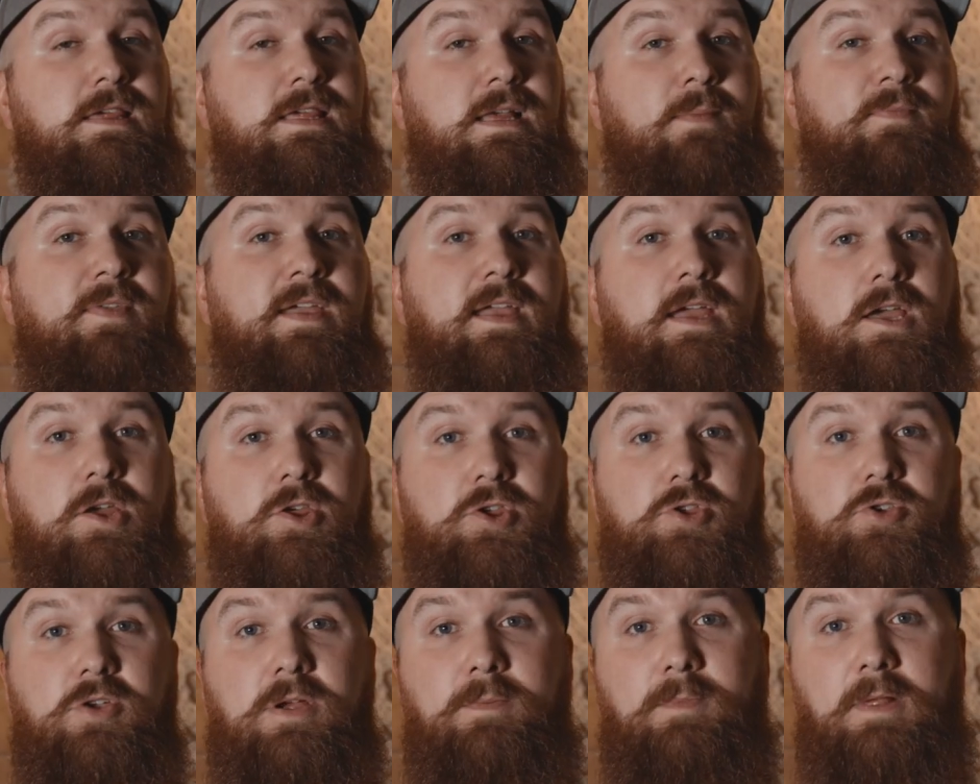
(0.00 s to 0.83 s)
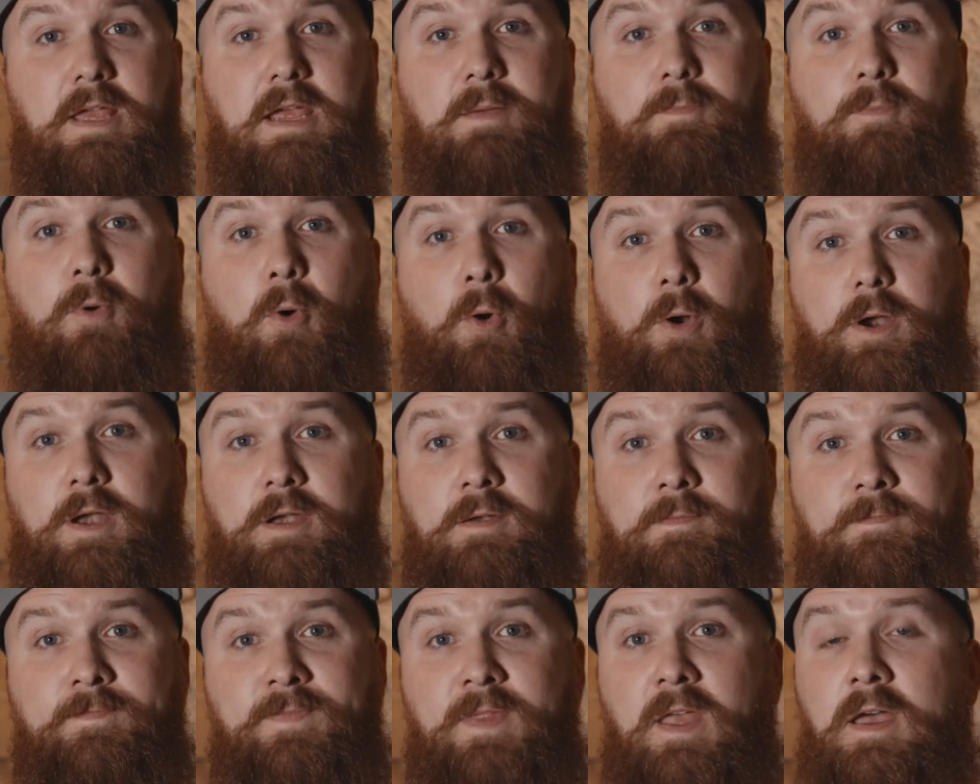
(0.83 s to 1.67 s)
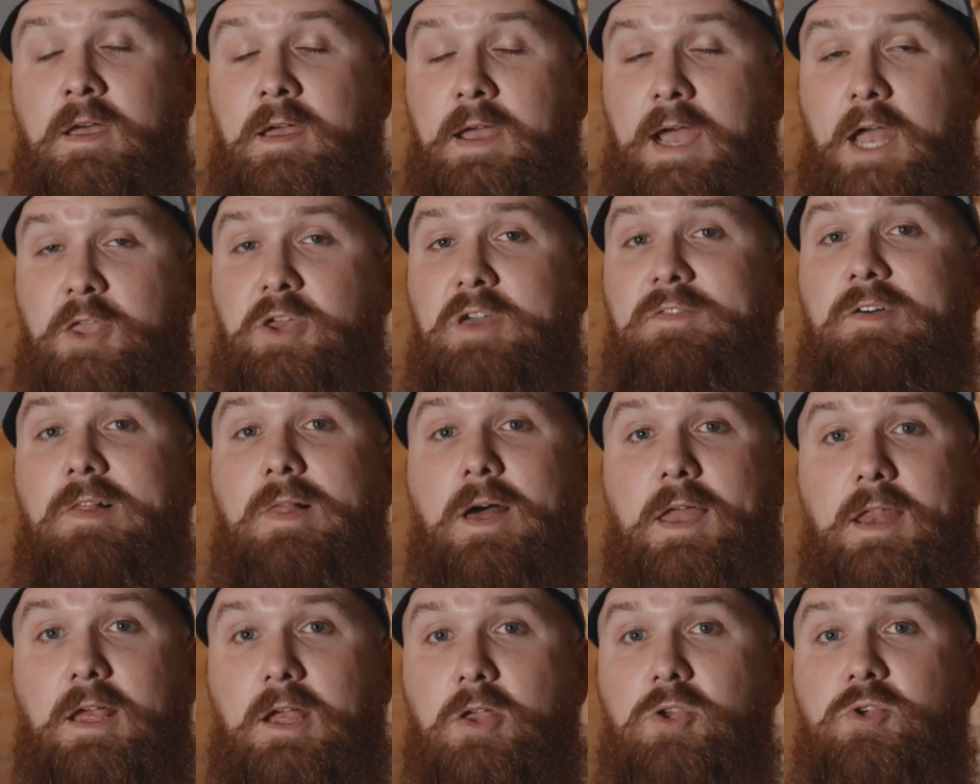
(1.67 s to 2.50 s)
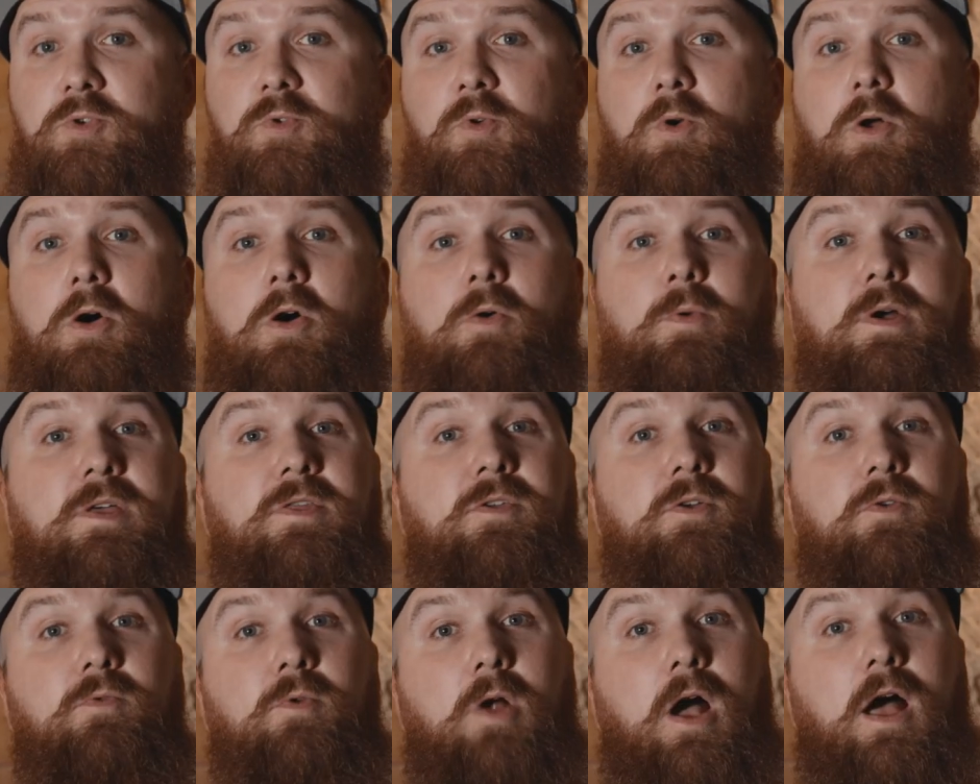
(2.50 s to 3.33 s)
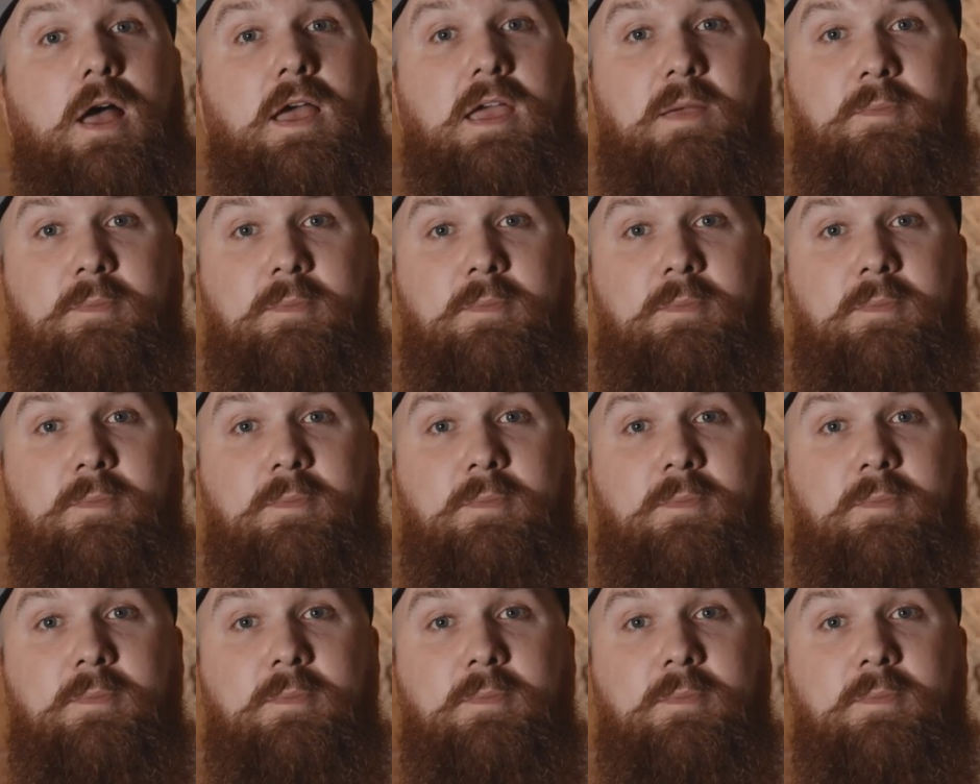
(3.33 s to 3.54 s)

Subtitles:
is something extremely important, and you have a lot of control with your RAW